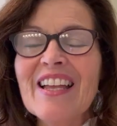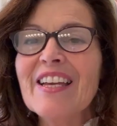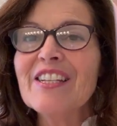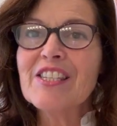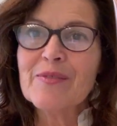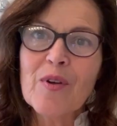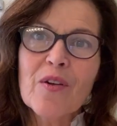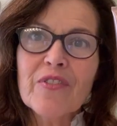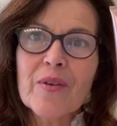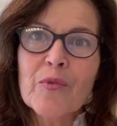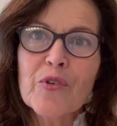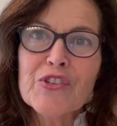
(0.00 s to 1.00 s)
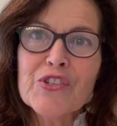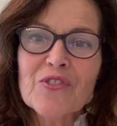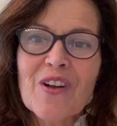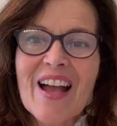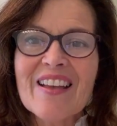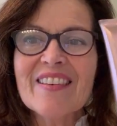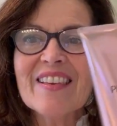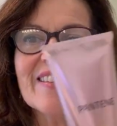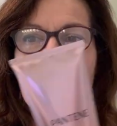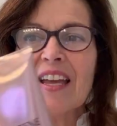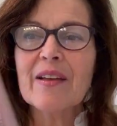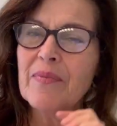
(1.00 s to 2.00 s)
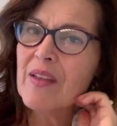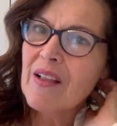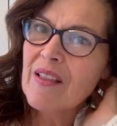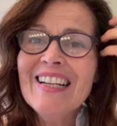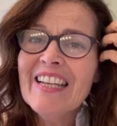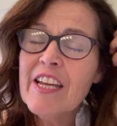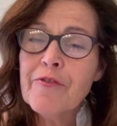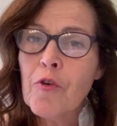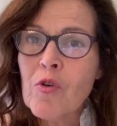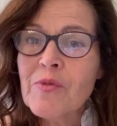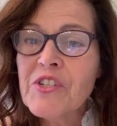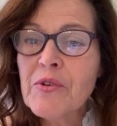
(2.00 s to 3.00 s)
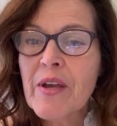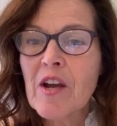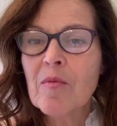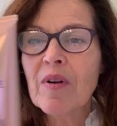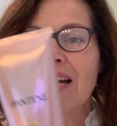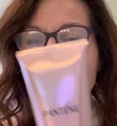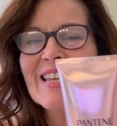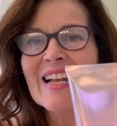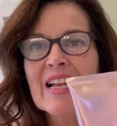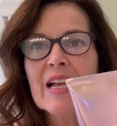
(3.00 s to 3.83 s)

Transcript: It smooths and moisturizes, and it forms new hair bonds.